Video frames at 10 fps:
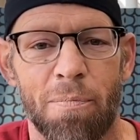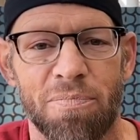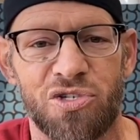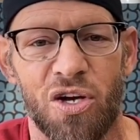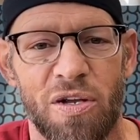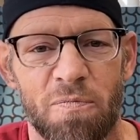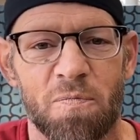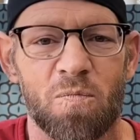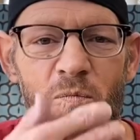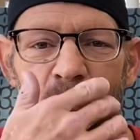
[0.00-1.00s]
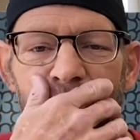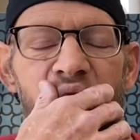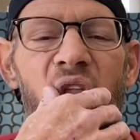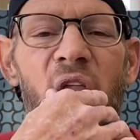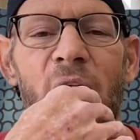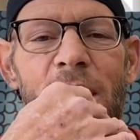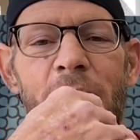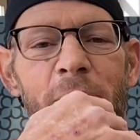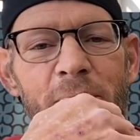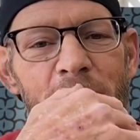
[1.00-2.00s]
You've had an interesting
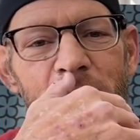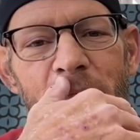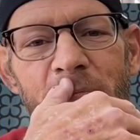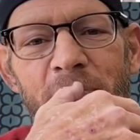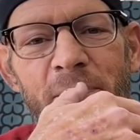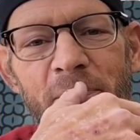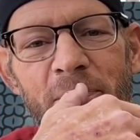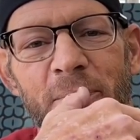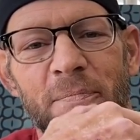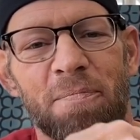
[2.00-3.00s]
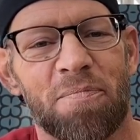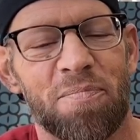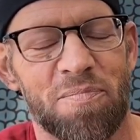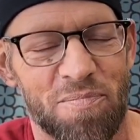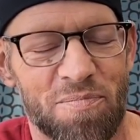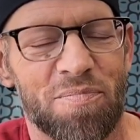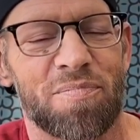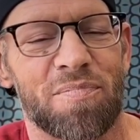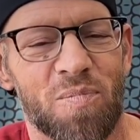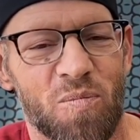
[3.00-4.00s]
run there, Tom. And so when I
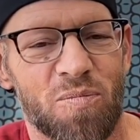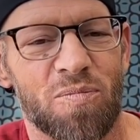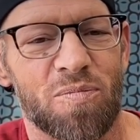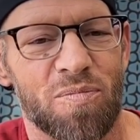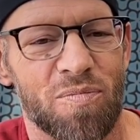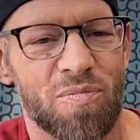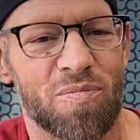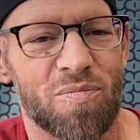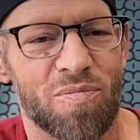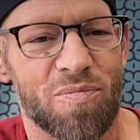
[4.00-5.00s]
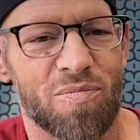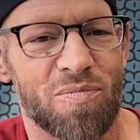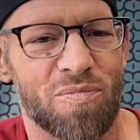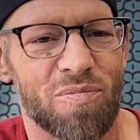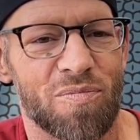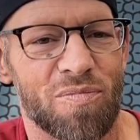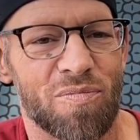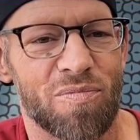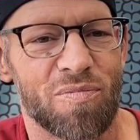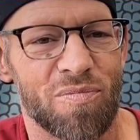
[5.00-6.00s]
say things like you know,
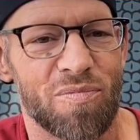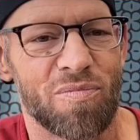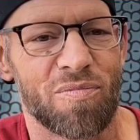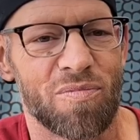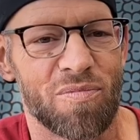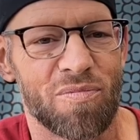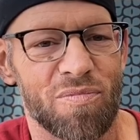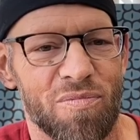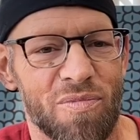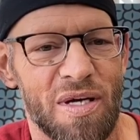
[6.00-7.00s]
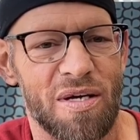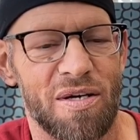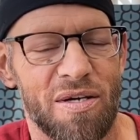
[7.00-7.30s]
Dennis Newman.